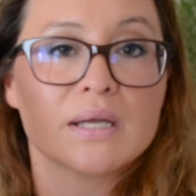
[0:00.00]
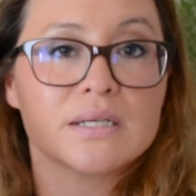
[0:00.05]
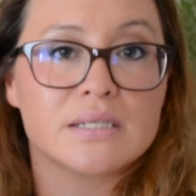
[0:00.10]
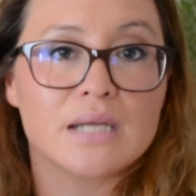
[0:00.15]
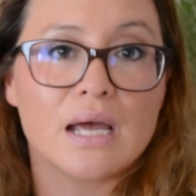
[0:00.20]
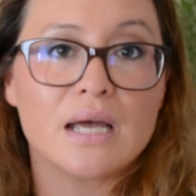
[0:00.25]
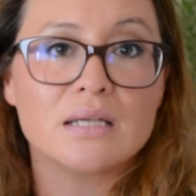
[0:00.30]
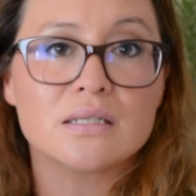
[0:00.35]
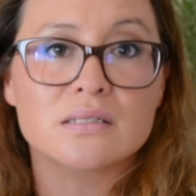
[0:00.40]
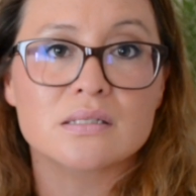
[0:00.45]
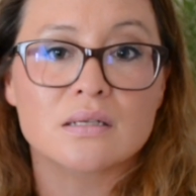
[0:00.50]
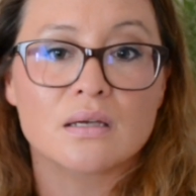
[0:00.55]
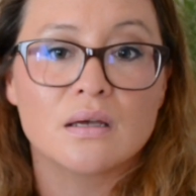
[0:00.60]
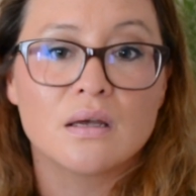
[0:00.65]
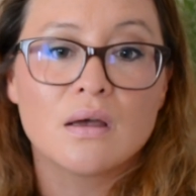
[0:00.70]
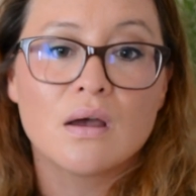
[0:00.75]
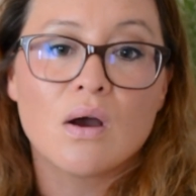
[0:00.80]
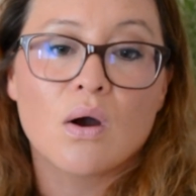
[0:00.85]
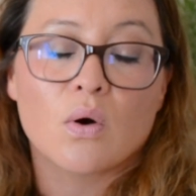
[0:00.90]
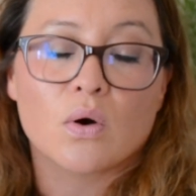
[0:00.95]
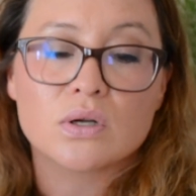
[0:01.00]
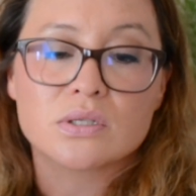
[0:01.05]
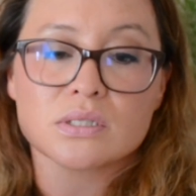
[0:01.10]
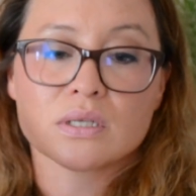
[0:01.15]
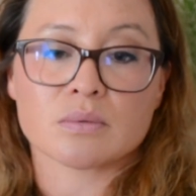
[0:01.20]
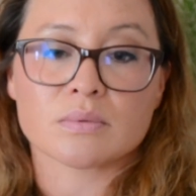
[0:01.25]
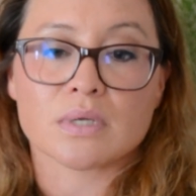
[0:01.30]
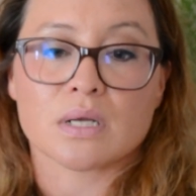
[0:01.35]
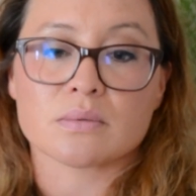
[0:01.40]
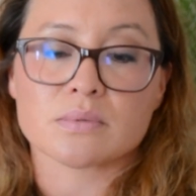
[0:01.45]
my desk, or
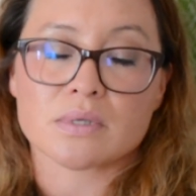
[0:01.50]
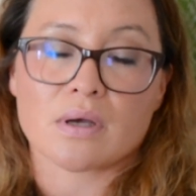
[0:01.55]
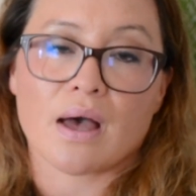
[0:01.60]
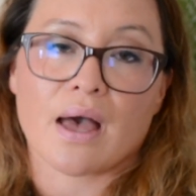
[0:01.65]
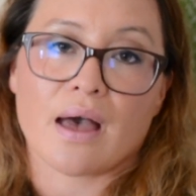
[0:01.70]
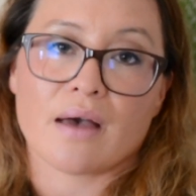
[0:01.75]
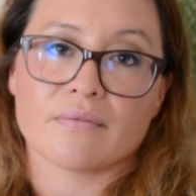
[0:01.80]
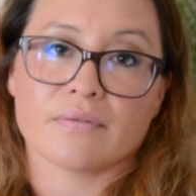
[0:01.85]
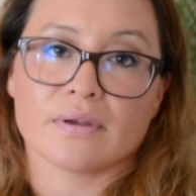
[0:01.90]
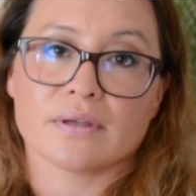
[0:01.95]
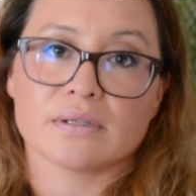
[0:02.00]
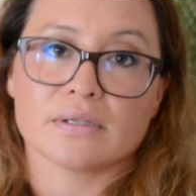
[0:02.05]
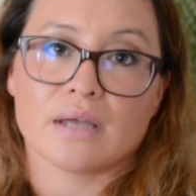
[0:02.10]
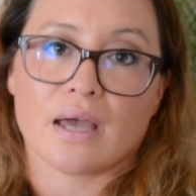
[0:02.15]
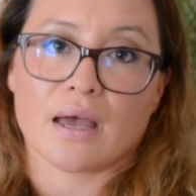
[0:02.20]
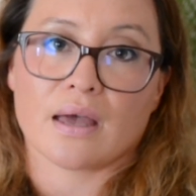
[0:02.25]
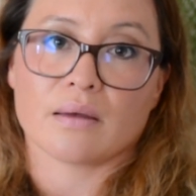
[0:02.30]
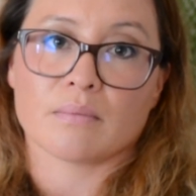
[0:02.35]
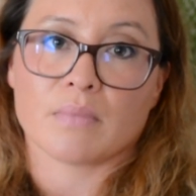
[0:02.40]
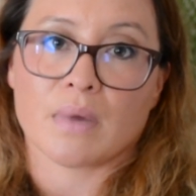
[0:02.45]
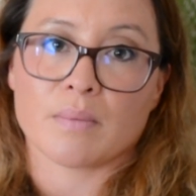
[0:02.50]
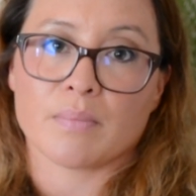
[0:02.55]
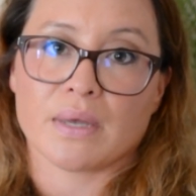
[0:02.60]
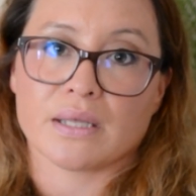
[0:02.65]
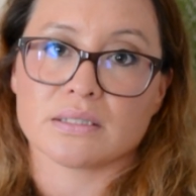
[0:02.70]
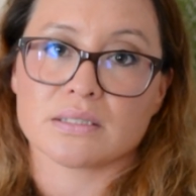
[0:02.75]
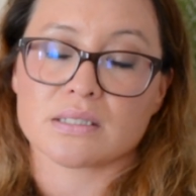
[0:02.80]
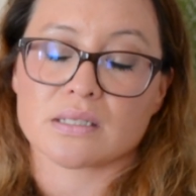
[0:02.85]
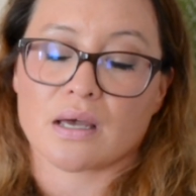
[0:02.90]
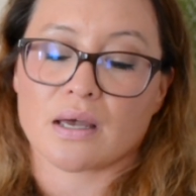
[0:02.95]
sometimes I'll have it at my
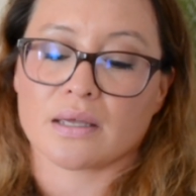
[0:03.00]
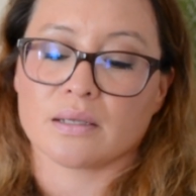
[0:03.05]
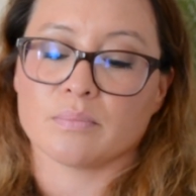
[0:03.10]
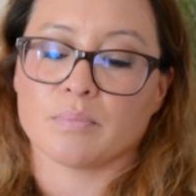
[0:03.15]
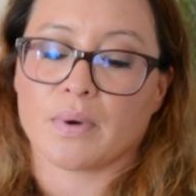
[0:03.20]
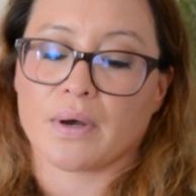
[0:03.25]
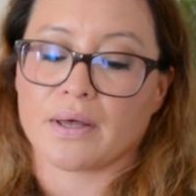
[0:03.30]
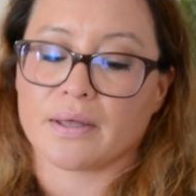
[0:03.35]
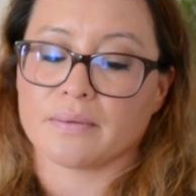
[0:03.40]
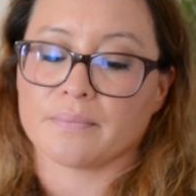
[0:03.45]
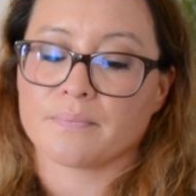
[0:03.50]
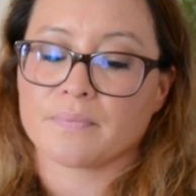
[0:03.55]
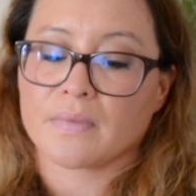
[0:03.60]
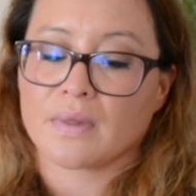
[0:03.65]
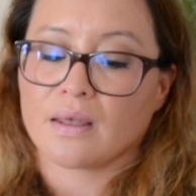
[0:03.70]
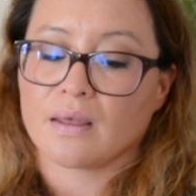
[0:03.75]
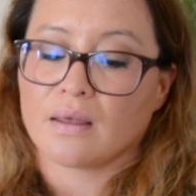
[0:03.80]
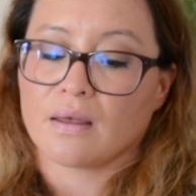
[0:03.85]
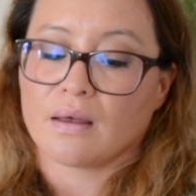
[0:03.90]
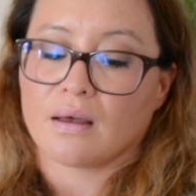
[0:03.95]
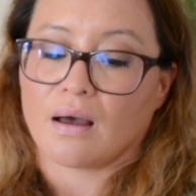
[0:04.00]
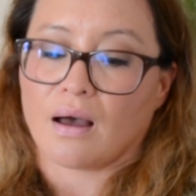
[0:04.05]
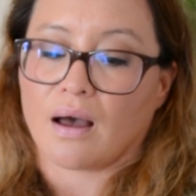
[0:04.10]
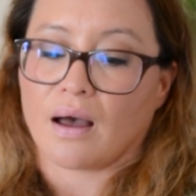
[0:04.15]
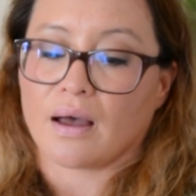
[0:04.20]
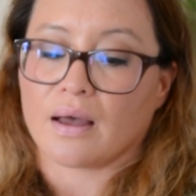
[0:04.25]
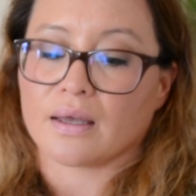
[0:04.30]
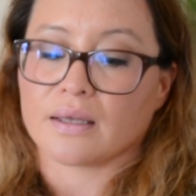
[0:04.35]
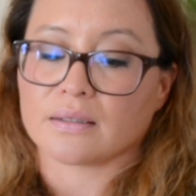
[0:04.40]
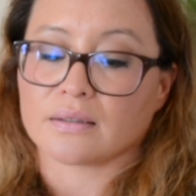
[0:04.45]
bedside, but
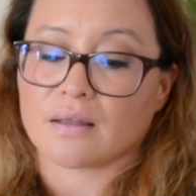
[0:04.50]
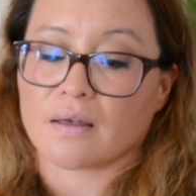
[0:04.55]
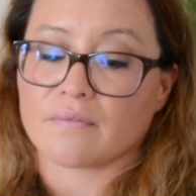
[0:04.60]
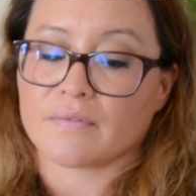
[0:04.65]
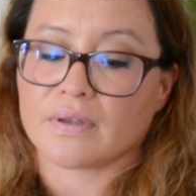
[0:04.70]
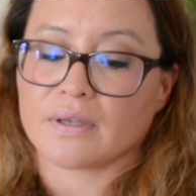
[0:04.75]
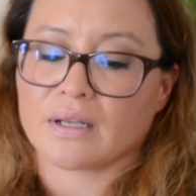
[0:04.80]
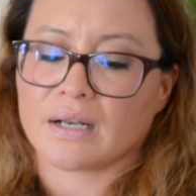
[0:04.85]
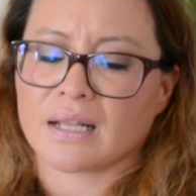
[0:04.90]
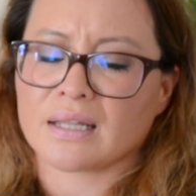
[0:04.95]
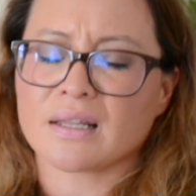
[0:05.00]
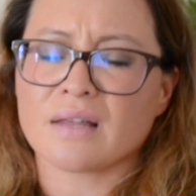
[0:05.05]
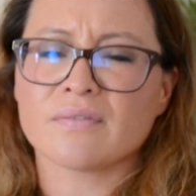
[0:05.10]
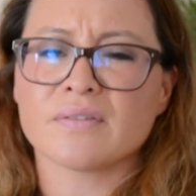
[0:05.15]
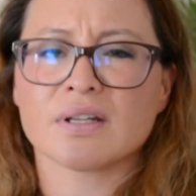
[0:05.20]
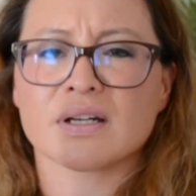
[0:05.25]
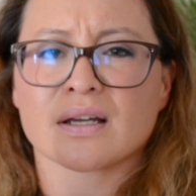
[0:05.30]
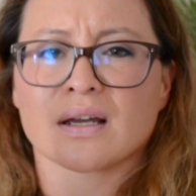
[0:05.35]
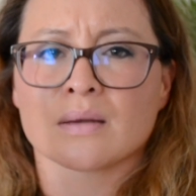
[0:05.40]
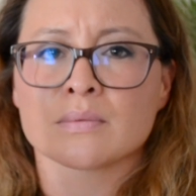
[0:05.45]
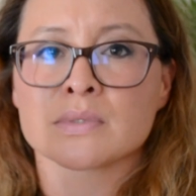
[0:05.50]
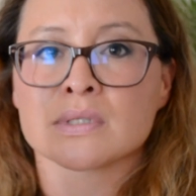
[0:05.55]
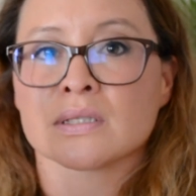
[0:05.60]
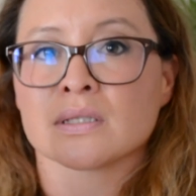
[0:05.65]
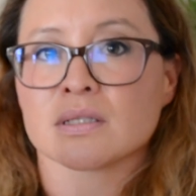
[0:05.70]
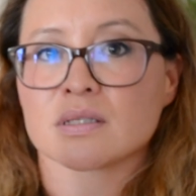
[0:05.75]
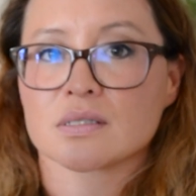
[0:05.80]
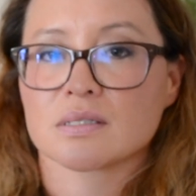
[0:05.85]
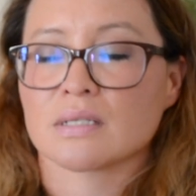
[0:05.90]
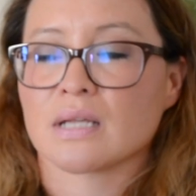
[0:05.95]
I love it. And I love that it comes
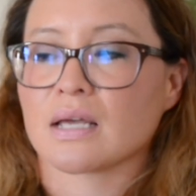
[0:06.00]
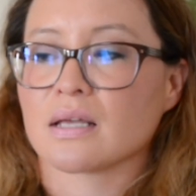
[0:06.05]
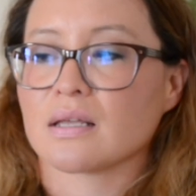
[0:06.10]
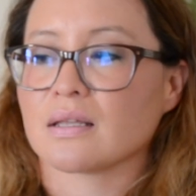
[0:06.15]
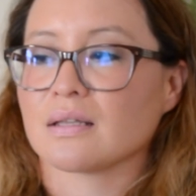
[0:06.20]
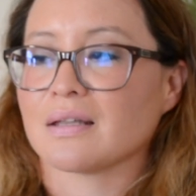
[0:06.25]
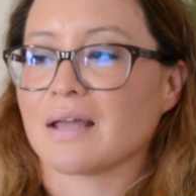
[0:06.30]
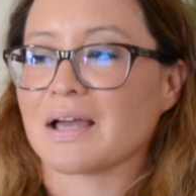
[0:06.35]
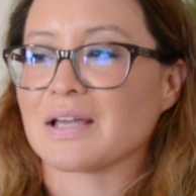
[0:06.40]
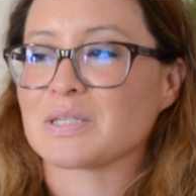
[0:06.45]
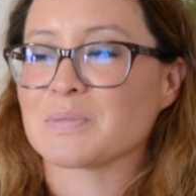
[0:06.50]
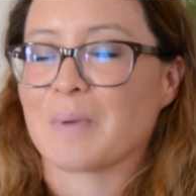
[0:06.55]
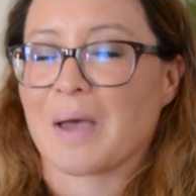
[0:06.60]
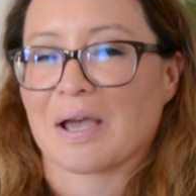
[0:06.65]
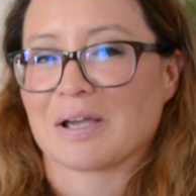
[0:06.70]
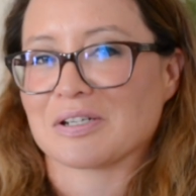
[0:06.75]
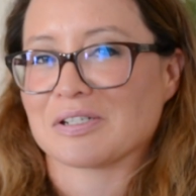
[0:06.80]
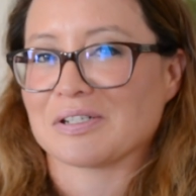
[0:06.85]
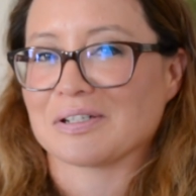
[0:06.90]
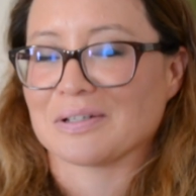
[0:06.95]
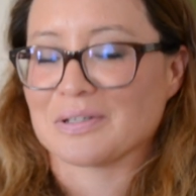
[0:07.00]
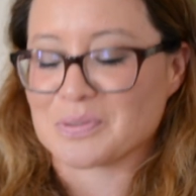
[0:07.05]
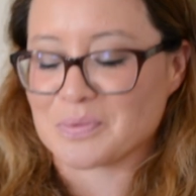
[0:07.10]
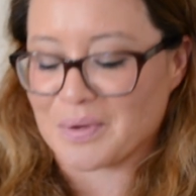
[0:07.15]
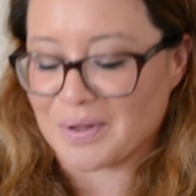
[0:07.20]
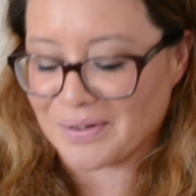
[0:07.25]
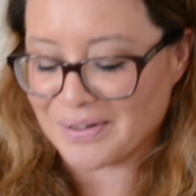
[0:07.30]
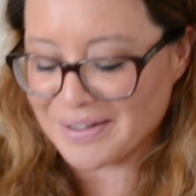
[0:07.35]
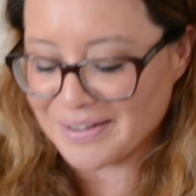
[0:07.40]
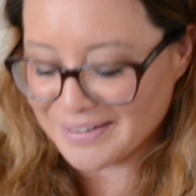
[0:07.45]
in this nice packaging as
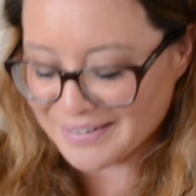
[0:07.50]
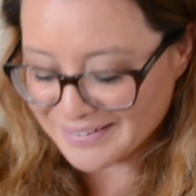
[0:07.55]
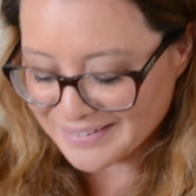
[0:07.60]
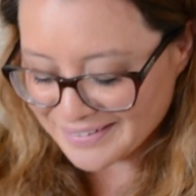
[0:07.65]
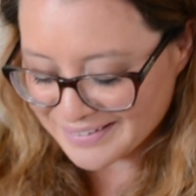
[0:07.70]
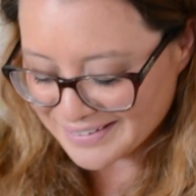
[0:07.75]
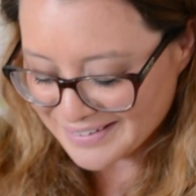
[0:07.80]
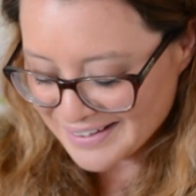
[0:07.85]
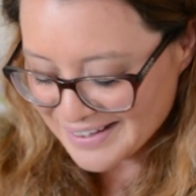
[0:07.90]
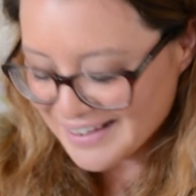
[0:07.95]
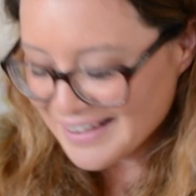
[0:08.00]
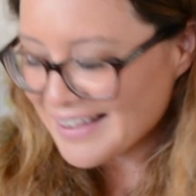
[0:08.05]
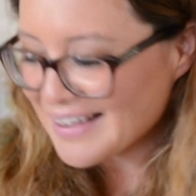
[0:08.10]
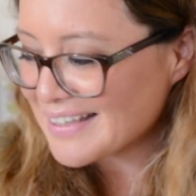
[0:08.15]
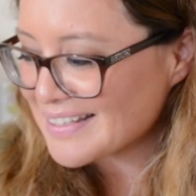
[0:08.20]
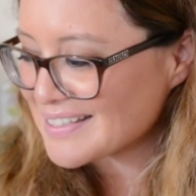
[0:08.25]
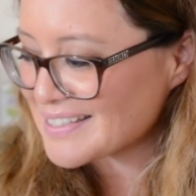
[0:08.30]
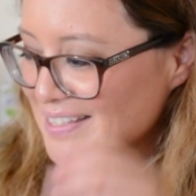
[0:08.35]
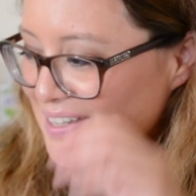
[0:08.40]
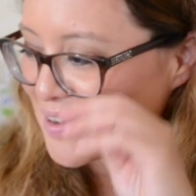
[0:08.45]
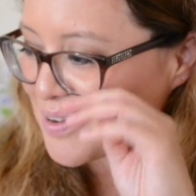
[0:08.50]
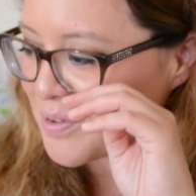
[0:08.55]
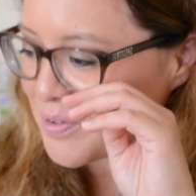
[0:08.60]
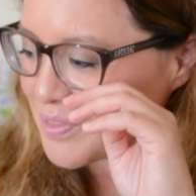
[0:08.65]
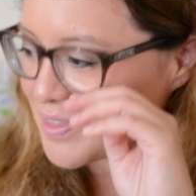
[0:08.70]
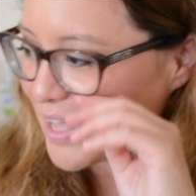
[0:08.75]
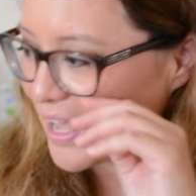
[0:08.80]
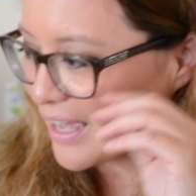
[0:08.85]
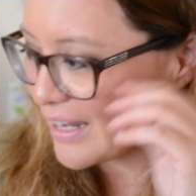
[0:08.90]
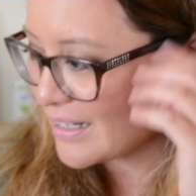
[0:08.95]
well. So
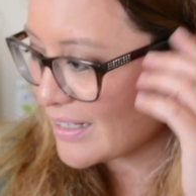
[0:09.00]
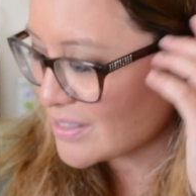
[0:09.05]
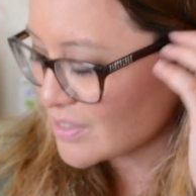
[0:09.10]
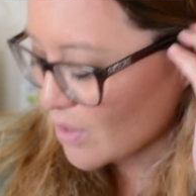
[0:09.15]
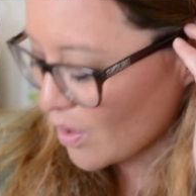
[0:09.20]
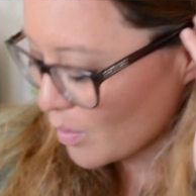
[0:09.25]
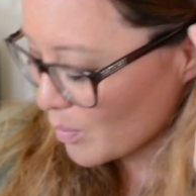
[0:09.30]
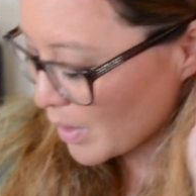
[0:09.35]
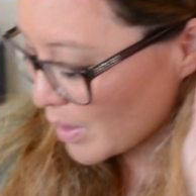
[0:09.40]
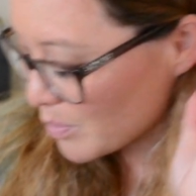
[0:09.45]
that is all